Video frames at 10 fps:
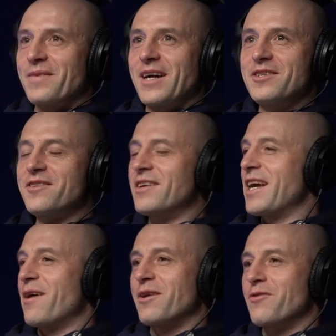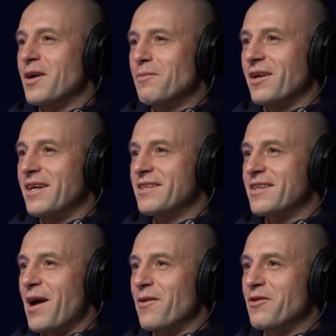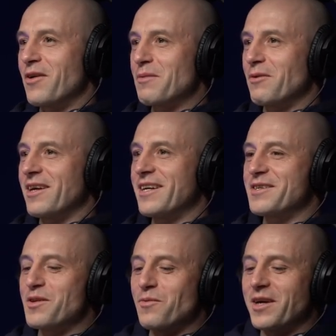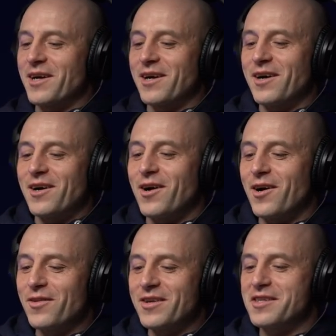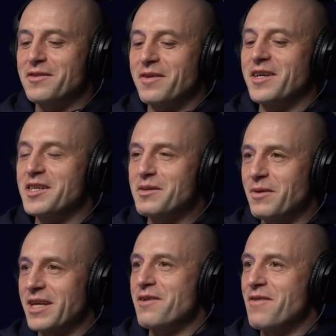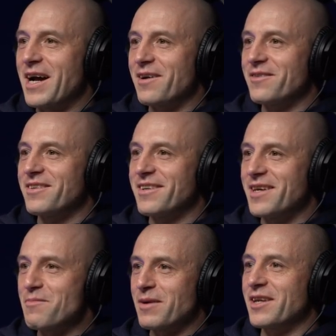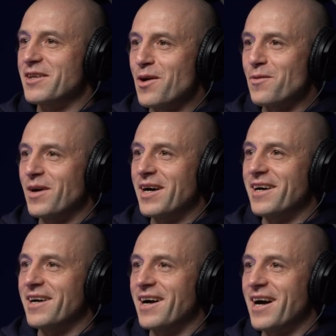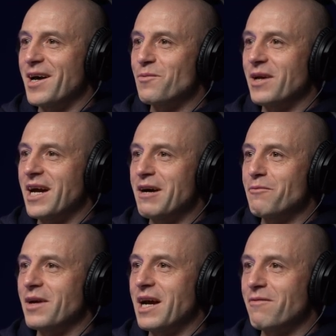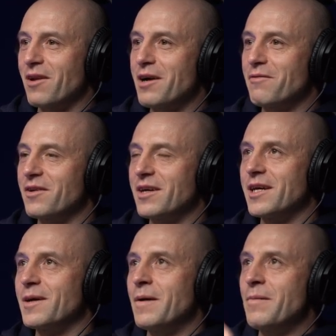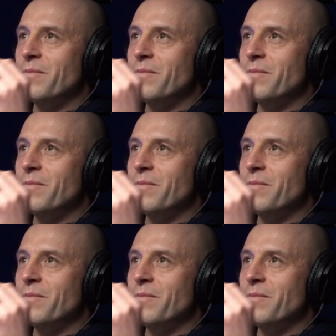I just think how incredible it is, how incredible it is that we are on this sphere spinning around in the middle of nowhere and we have we have life on here.